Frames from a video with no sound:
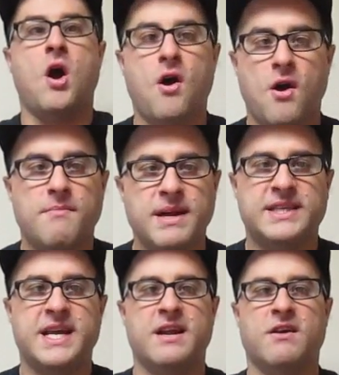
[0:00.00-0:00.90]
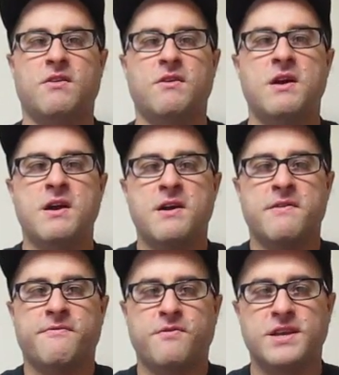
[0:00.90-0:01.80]
on my channel
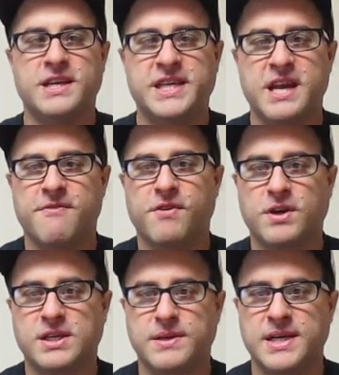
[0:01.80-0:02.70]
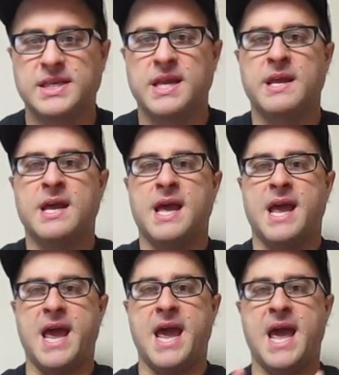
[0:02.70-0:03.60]
for this year for Christmas,
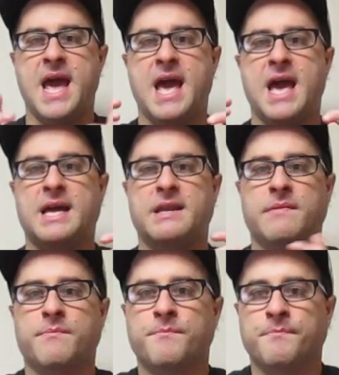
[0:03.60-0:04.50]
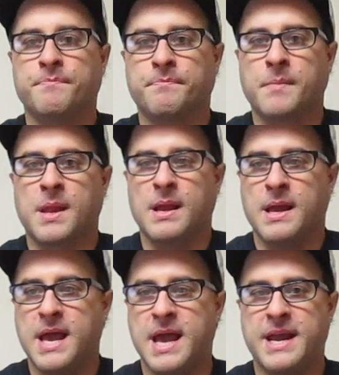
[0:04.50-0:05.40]
and
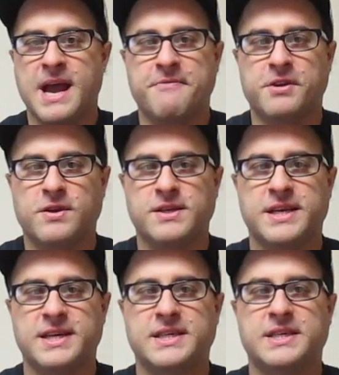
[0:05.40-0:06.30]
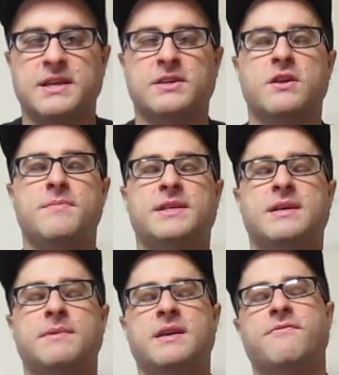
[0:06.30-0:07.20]
and after Christmas is going to be
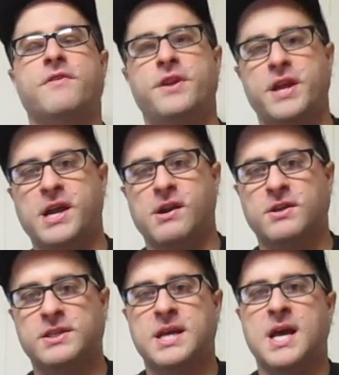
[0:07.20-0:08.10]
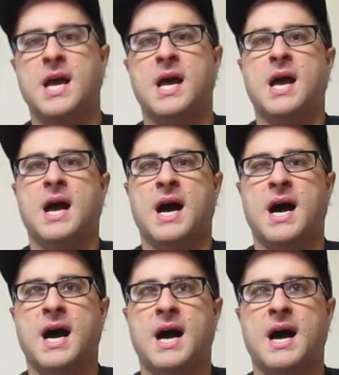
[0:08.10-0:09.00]
something for New Year's.
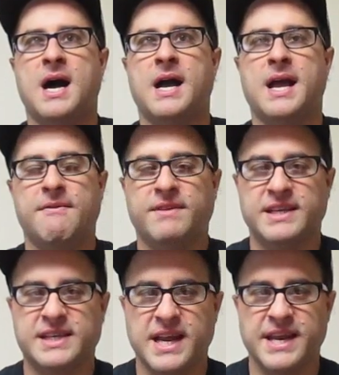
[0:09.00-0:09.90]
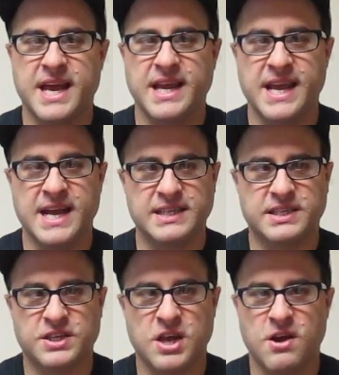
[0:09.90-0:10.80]
Uh, I haven't decided that yet,
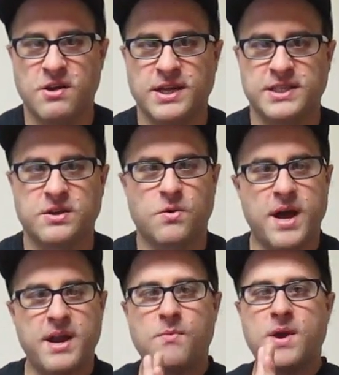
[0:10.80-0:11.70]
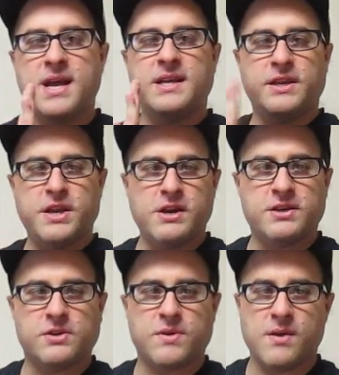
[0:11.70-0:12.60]
so that's quite a way. New Year's
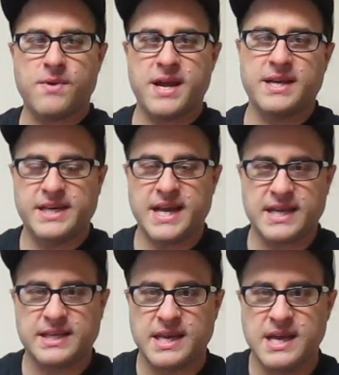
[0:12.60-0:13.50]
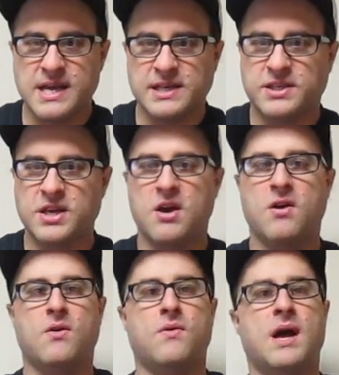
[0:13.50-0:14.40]
is quite a ways yet,
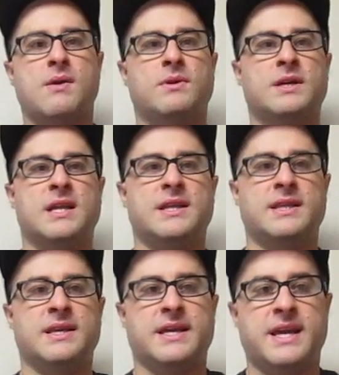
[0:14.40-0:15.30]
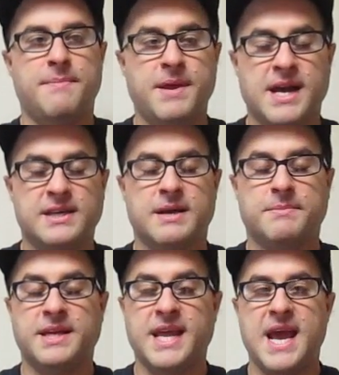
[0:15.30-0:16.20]
so I will get, keep you guys up
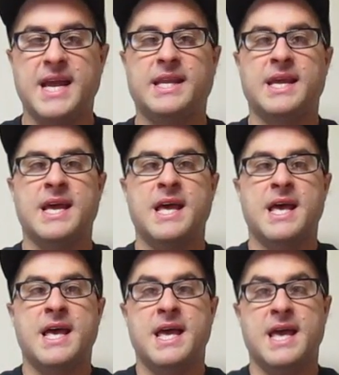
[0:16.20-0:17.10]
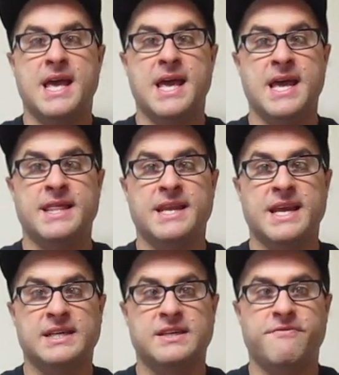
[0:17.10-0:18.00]
to date in the
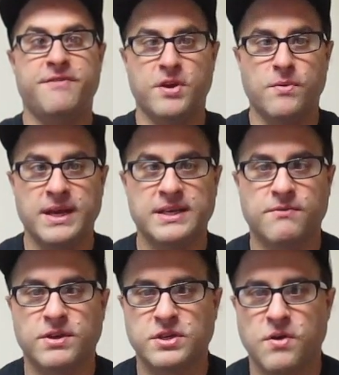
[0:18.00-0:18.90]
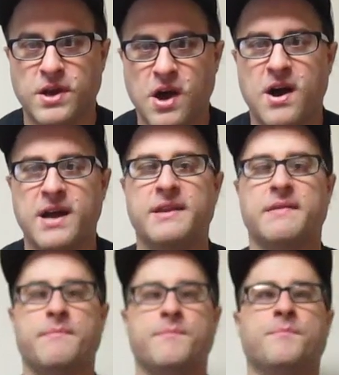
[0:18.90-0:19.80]
next few weeks of what's going on.
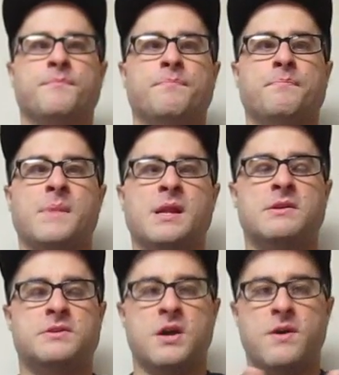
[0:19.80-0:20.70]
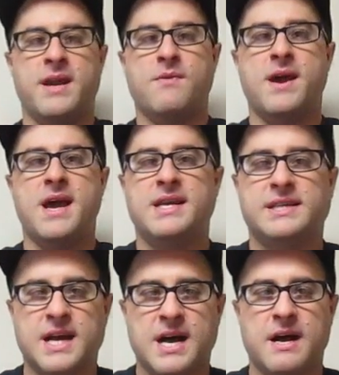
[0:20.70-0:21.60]
So, anyways,
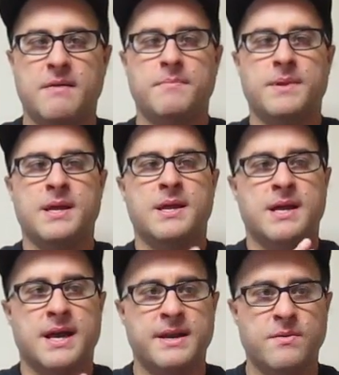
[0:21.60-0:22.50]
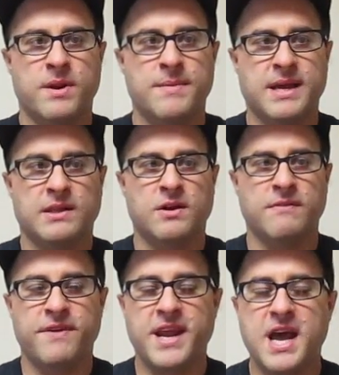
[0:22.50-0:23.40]
um, I didn't want to make a
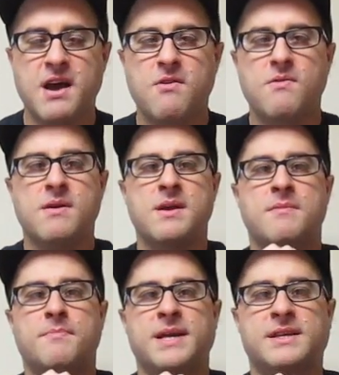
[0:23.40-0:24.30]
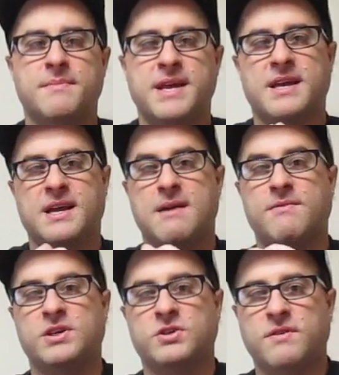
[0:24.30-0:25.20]
long video. basically it's going to be kind
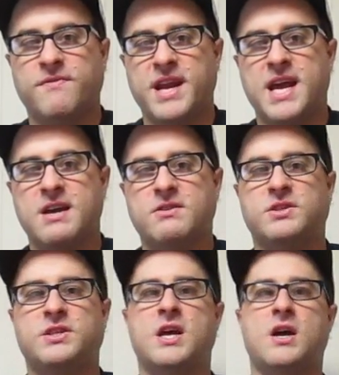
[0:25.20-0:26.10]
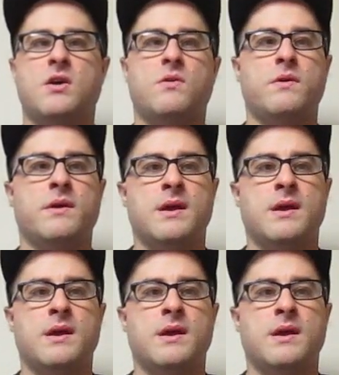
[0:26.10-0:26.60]
of a short video, so